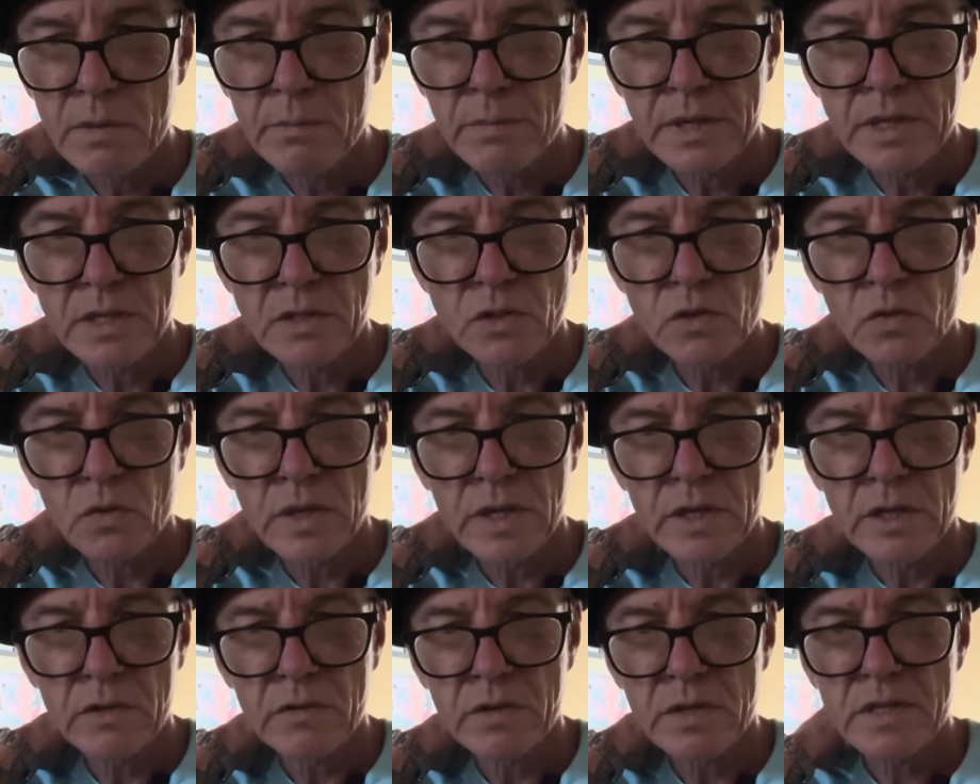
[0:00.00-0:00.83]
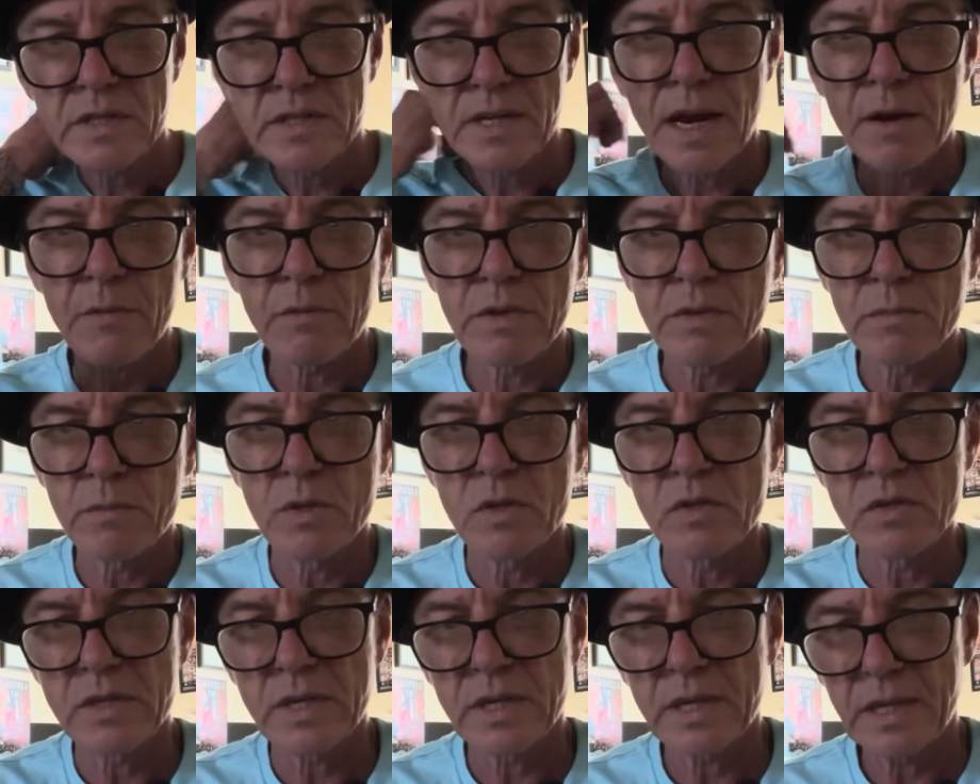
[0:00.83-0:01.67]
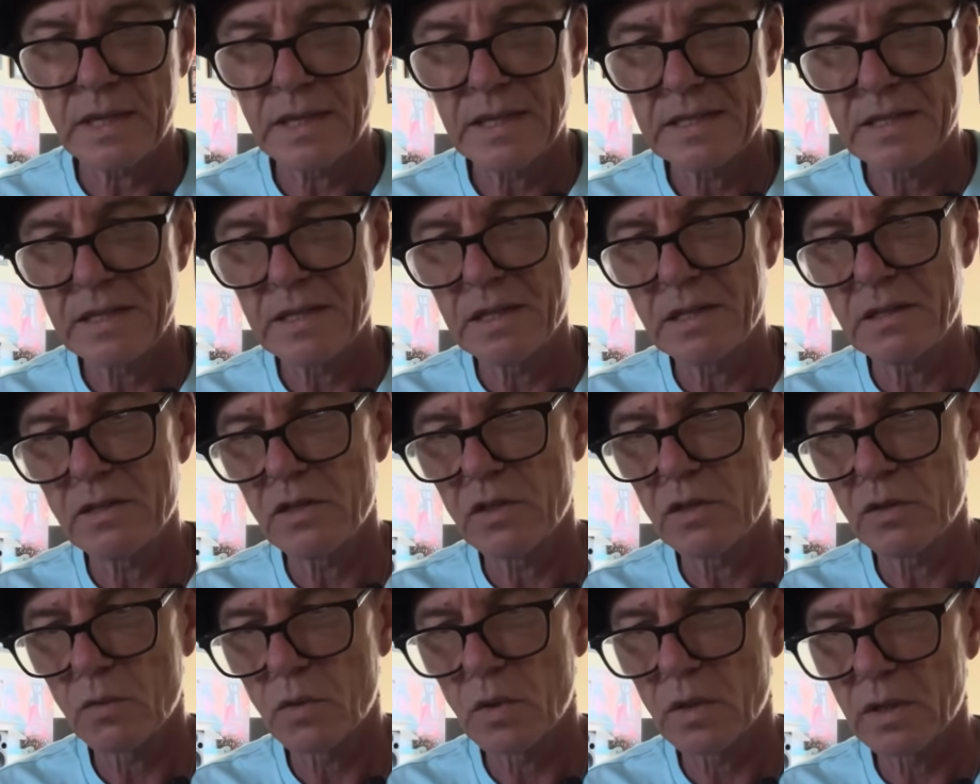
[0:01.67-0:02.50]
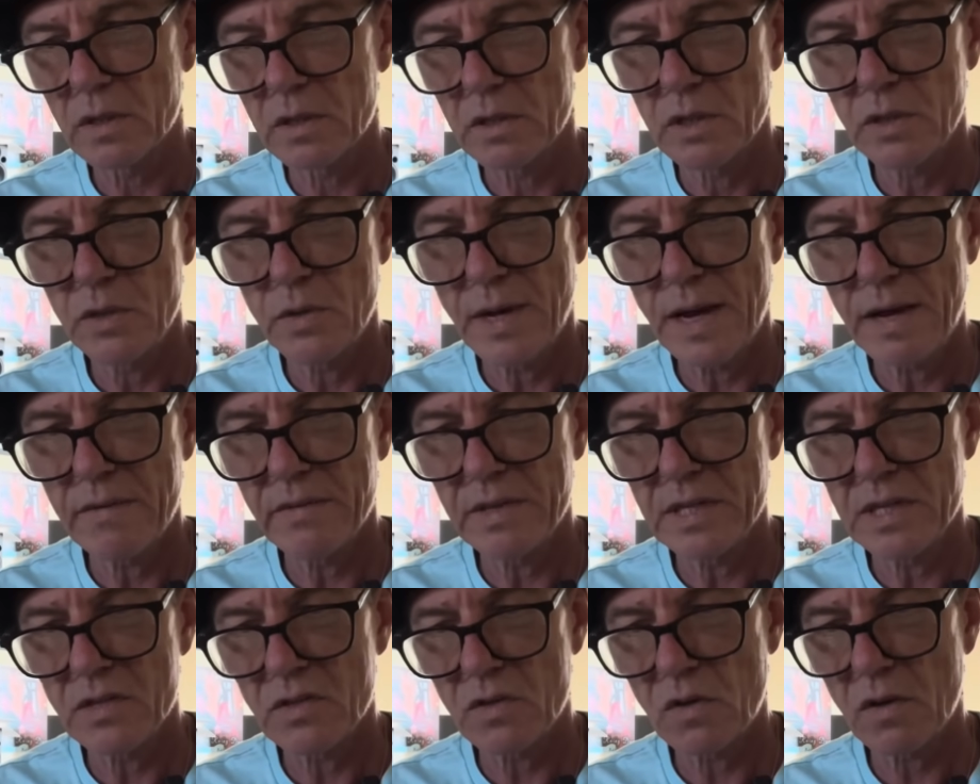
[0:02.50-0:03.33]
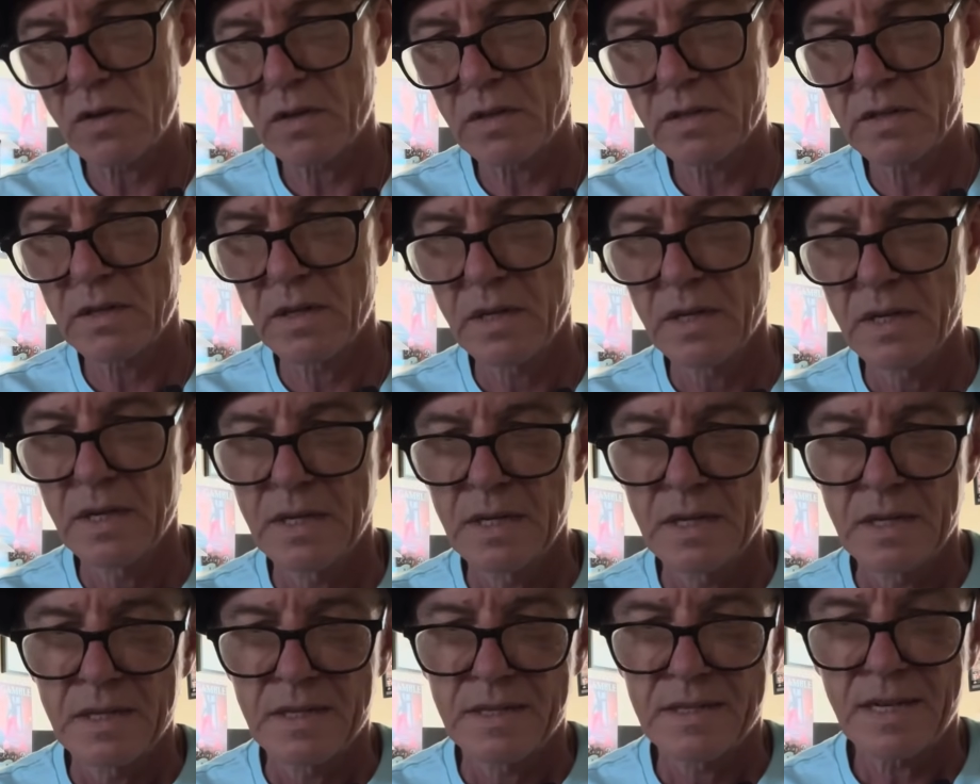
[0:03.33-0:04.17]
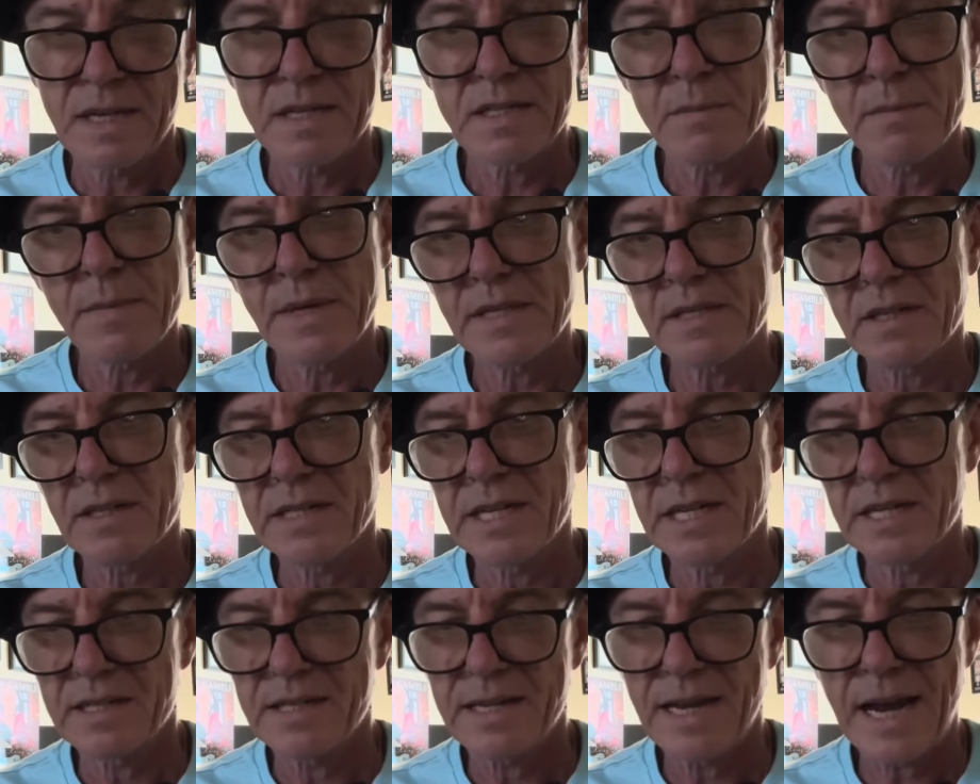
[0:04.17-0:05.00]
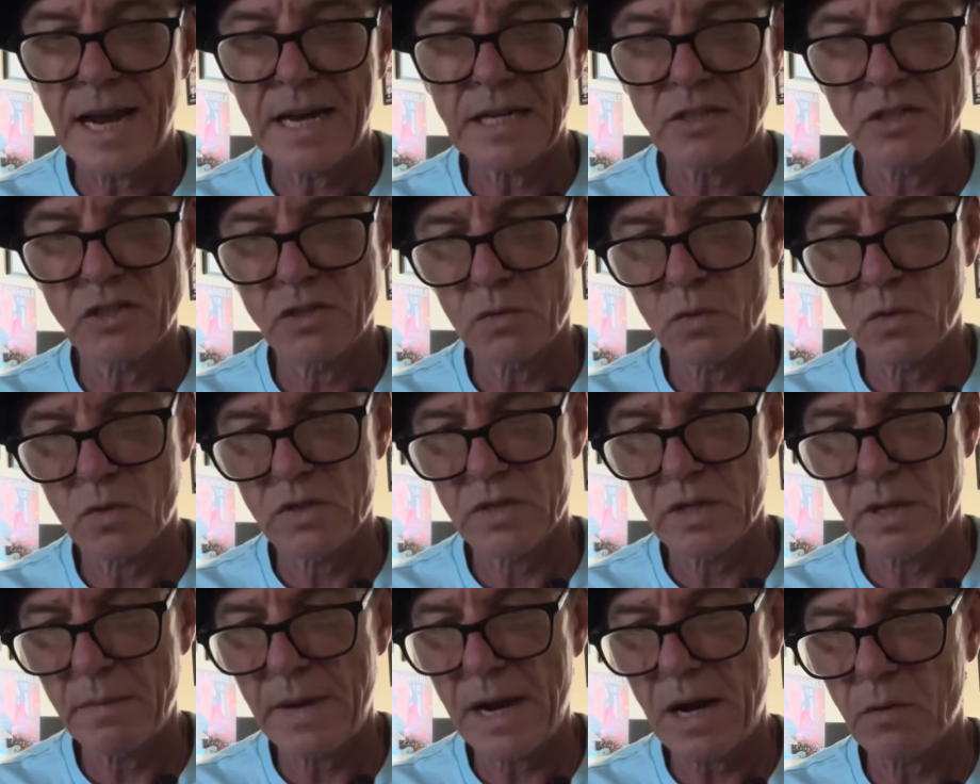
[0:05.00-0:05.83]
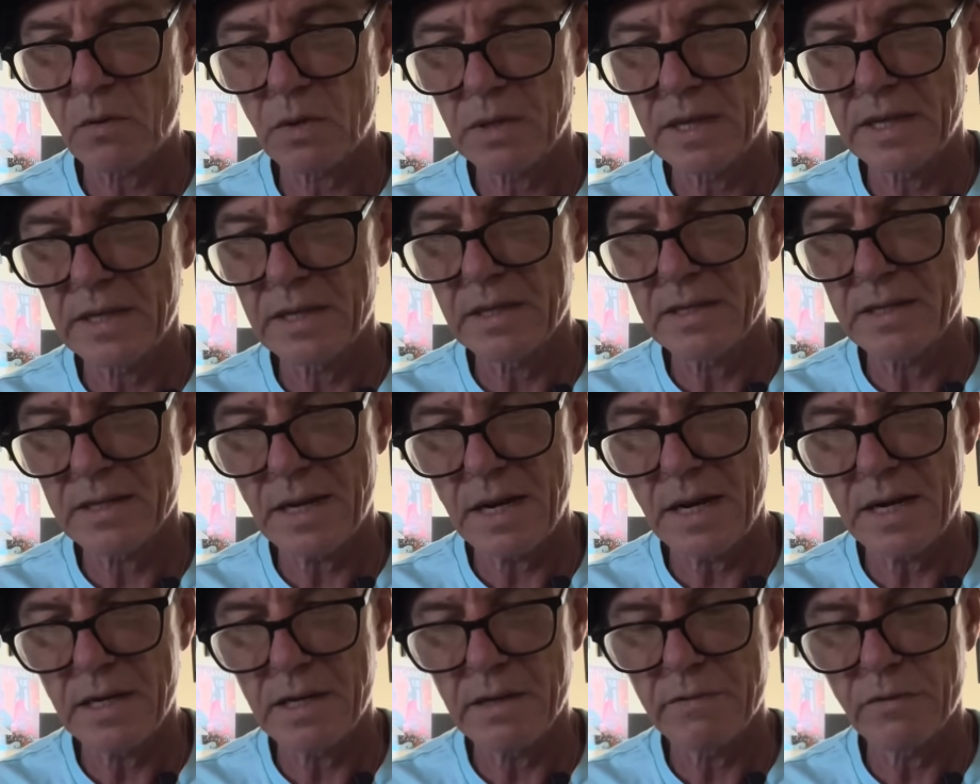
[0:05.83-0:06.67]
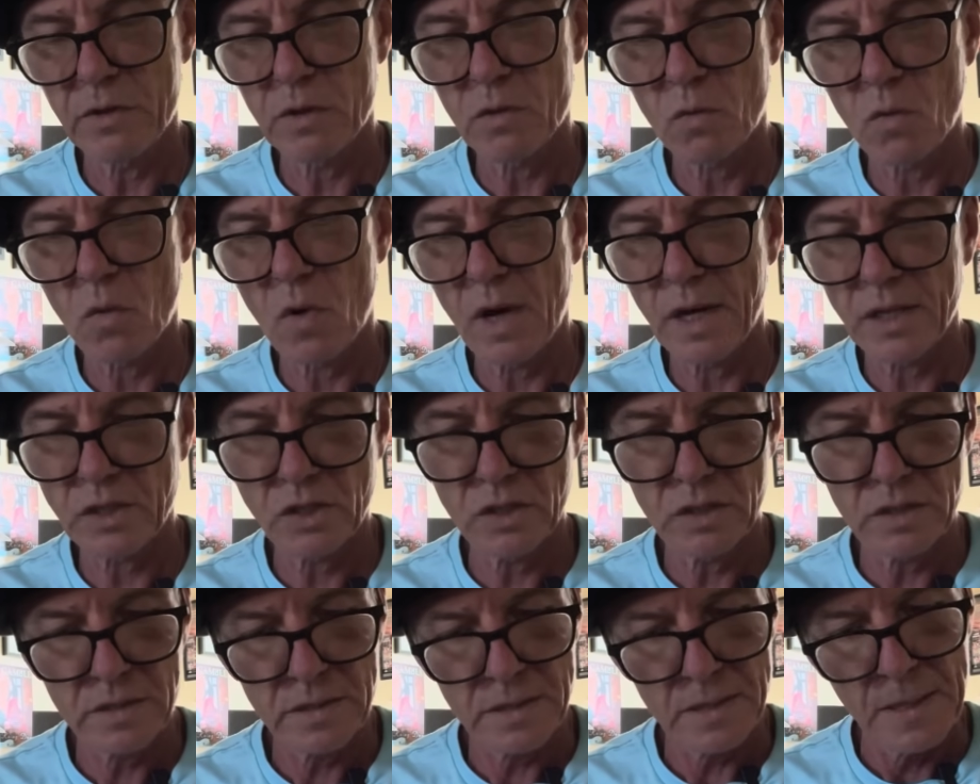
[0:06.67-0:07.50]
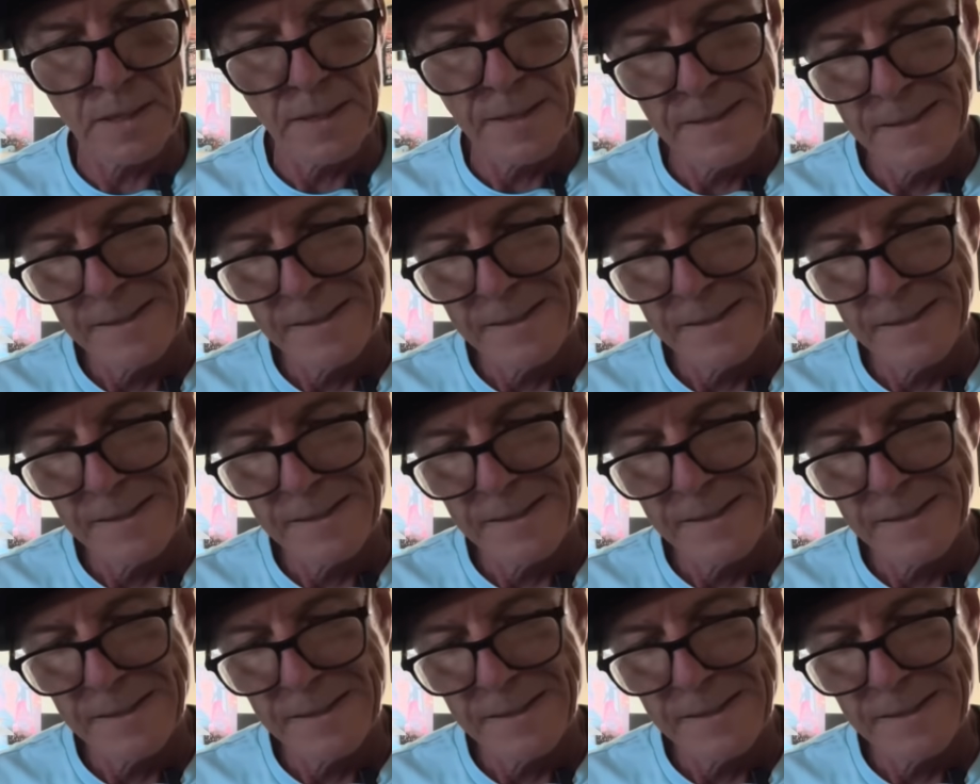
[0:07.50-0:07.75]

been enjoying your insight with music and listening to your work. Do you have any songs sentimentally attached or somehow related to any of your watches?